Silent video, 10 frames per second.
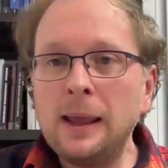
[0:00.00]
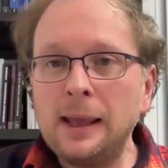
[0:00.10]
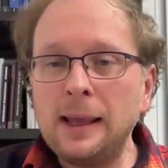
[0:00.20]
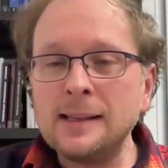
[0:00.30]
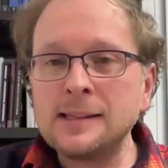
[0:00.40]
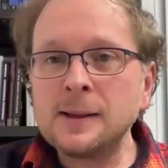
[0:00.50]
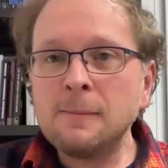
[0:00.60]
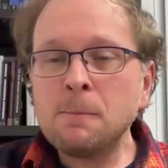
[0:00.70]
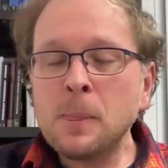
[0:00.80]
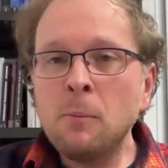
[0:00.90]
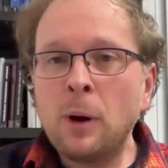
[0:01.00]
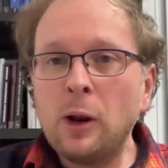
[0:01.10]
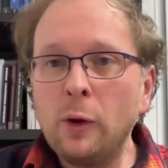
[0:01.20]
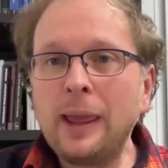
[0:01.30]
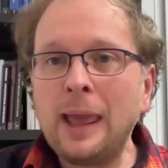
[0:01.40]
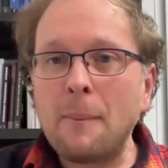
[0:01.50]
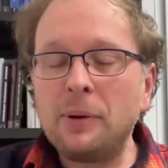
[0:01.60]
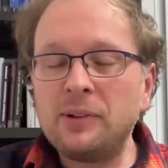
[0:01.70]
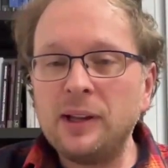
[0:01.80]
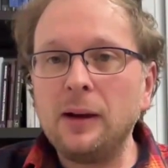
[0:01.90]
is, by looking at
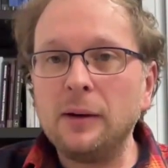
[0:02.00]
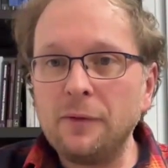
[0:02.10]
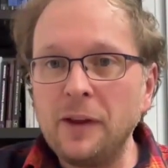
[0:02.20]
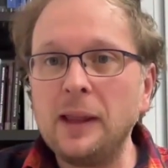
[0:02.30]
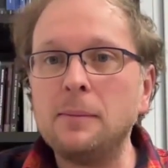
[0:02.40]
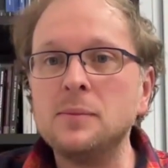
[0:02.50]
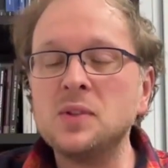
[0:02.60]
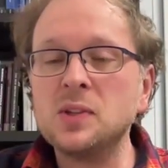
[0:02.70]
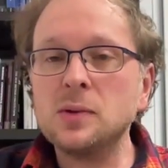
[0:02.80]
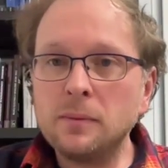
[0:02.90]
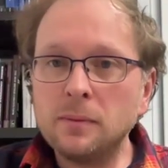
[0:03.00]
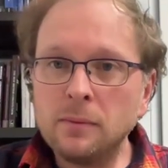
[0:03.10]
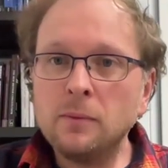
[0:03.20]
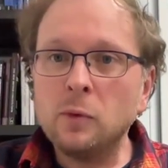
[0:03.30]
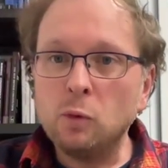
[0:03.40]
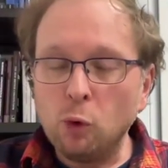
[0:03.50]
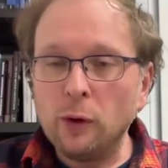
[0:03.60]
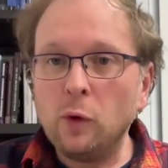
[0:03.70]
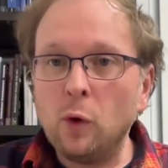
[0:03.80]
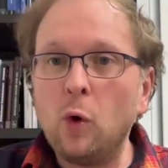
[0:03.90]
particular themes, the rule
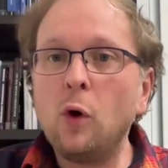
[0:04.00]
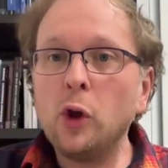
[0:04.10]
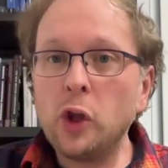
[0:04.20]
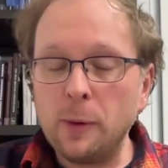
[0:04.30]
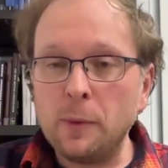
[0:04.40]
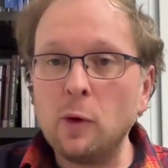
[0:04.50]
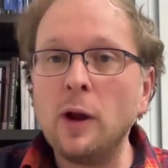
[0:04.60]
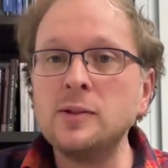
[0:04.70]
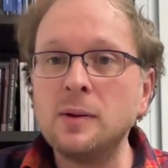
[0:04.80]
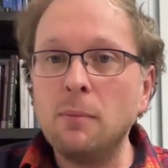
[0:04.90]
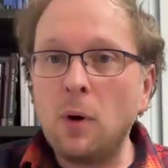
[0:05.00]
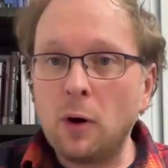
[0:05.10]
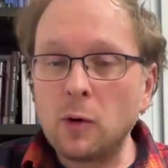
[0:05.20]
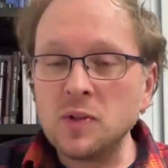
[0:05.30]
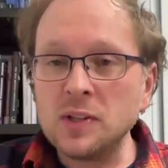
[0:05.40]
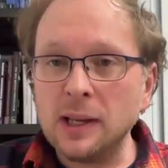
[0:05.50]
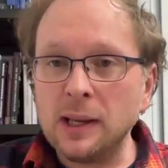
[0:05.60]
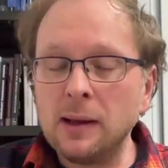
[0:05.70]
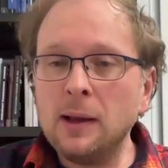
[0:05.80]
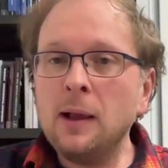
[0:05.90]
of law, human rights, democracy,